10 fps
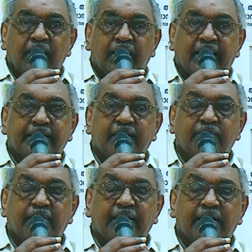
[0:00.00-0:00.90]
And he
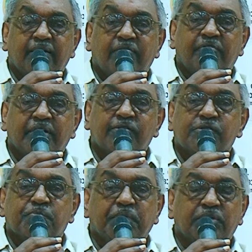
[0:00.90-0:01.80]
made a very
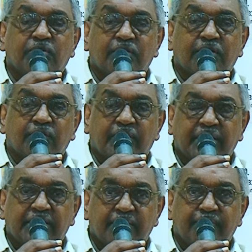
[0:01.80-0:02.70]
good speech on that
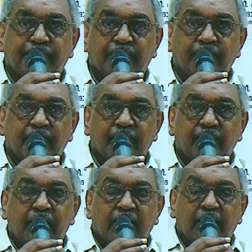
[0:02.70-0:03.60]
occasion.
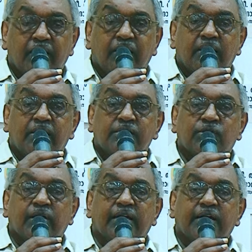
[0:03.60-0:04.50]

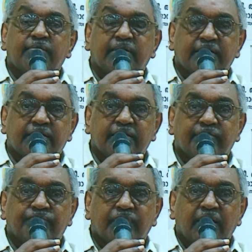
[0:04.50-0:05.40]
So I recommend
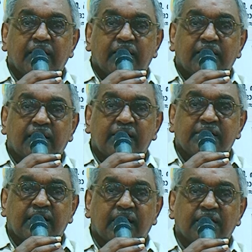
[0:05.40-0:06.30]
that
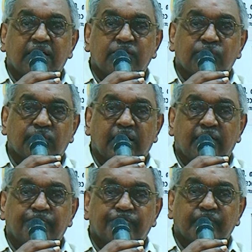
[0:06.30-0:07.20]
Sanatana
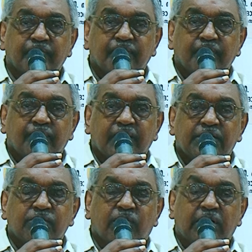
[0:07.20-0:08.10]
Sudha
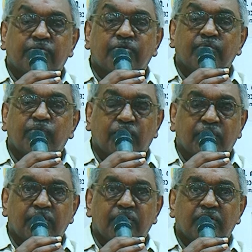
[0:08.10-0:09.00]
is a wonderful
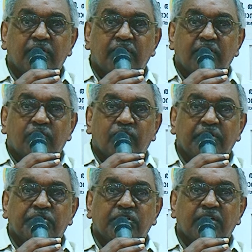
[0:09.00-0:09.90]
book
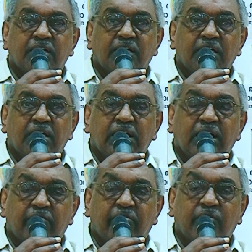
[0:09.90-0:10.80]
which
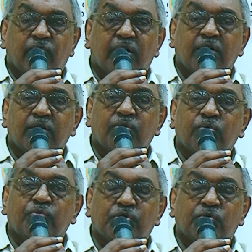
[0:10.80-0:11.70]
everyone who wish